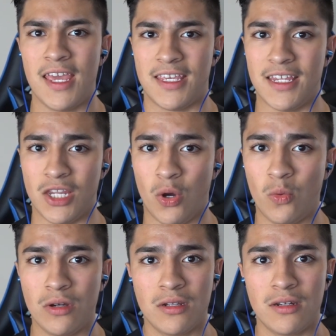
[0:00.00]
Yet no
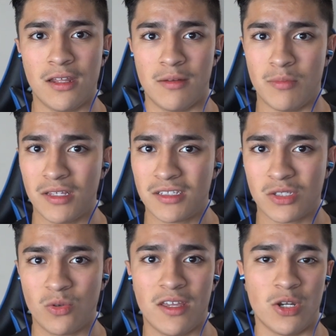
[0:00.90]
one admits
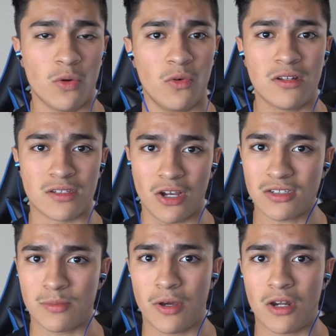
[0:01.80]
to it, no one
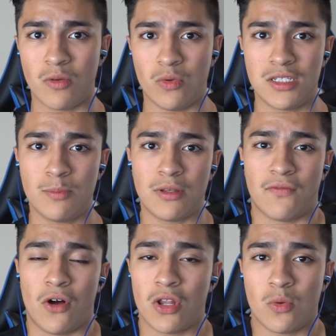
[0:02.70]
talks about it, we simply
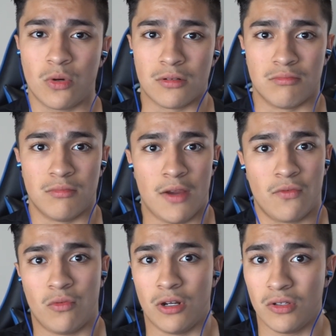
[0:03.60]
follow what
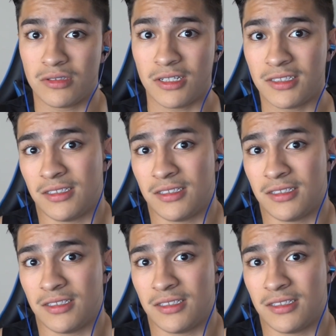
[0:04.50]
everyone else does.